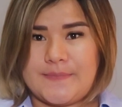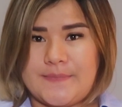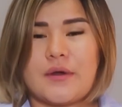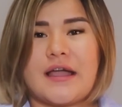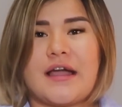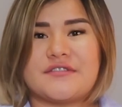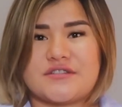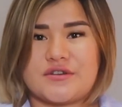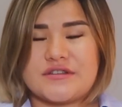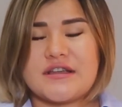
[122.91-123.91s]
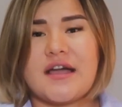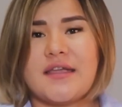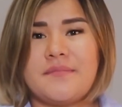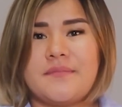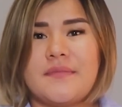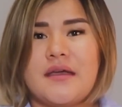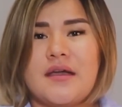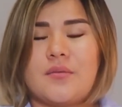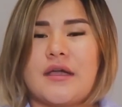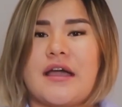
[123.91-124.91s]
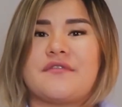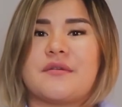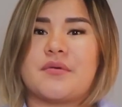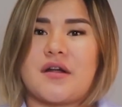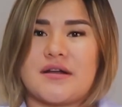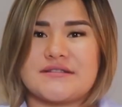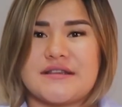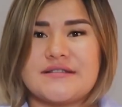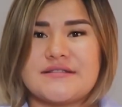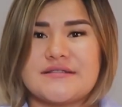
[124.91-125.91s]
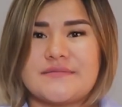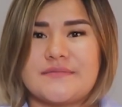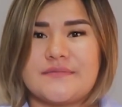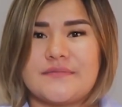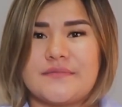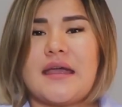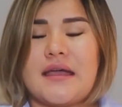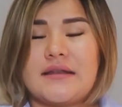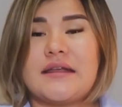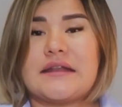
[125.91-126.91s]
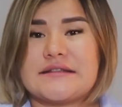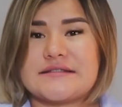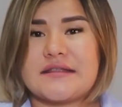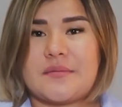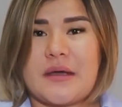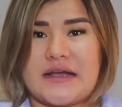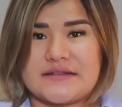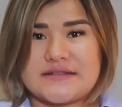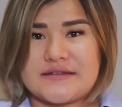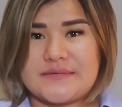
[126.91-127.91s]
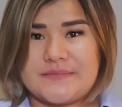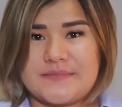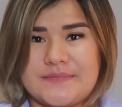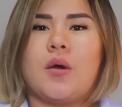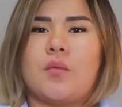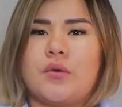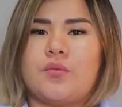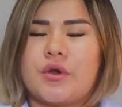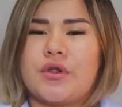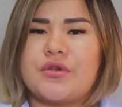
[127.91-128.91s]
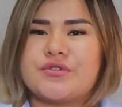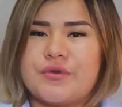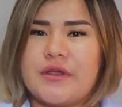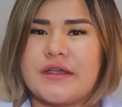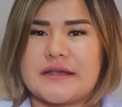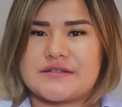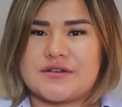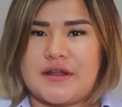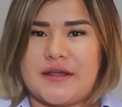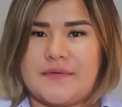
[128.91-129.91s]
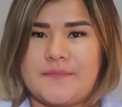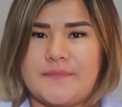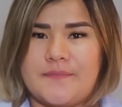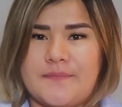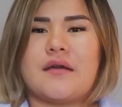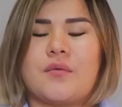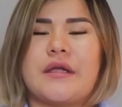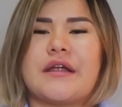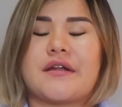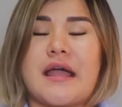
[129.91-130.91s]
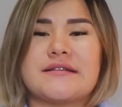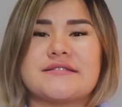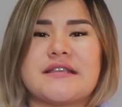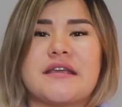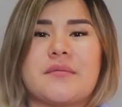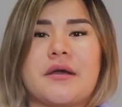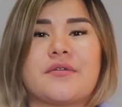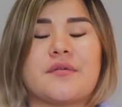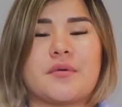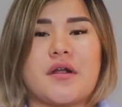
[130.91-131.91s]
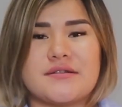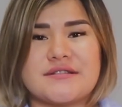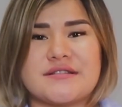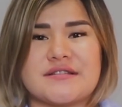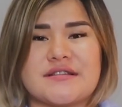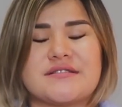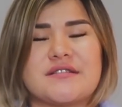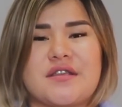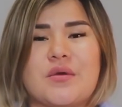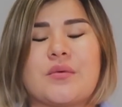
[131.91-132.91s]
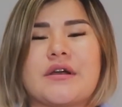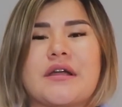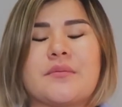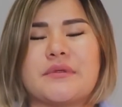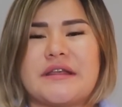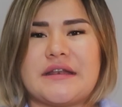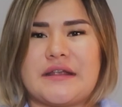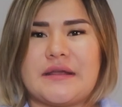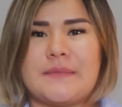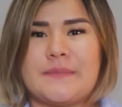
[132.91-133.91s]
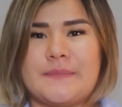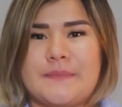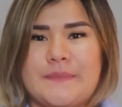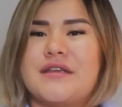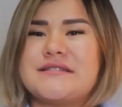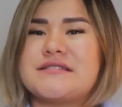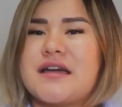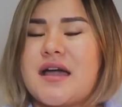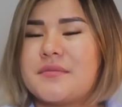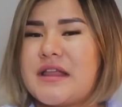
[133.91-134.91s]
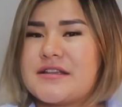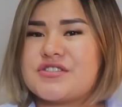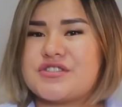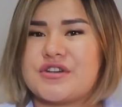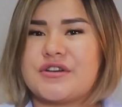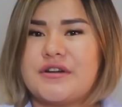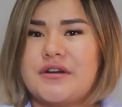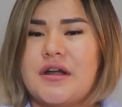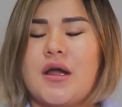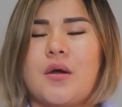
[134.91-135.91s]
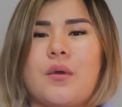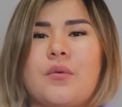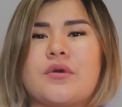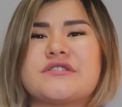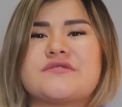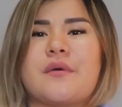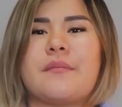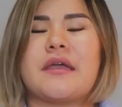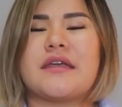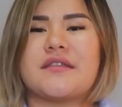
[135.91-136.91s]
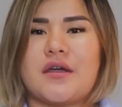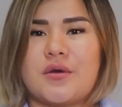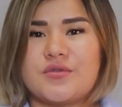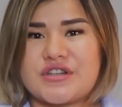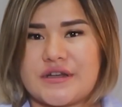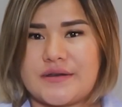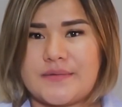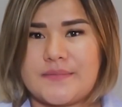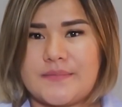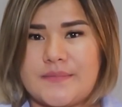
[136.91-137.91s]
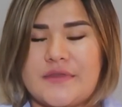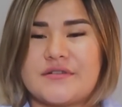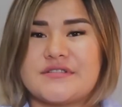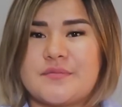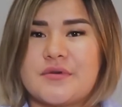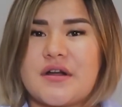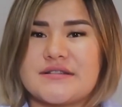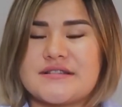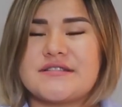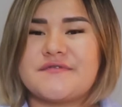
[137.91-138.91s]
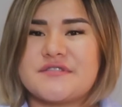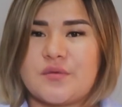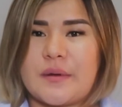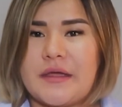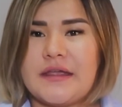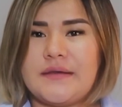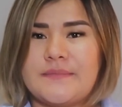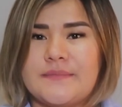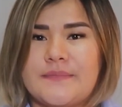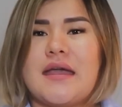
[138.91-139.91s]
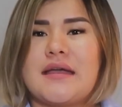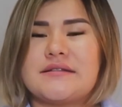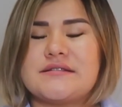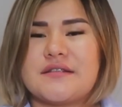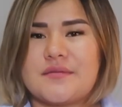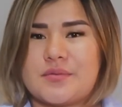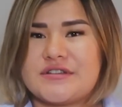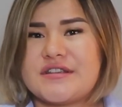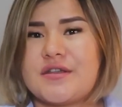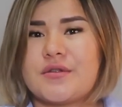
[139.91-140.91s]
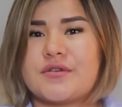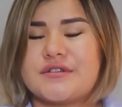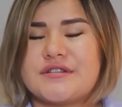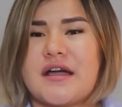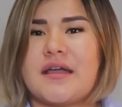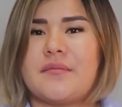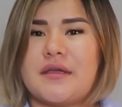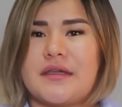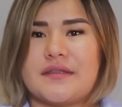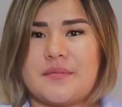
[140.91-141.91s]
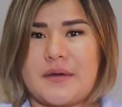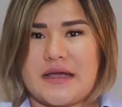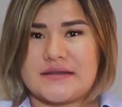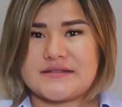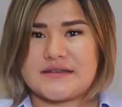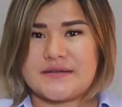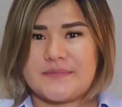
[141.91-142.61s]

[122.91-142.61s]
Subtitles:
We have a certain time, we have the process, and it is in the past. What were you doing yesterday? We are asking about the processes you were completing. This time last year, we were swimming in the ocean. There is a process of swimming and the particular time in the past.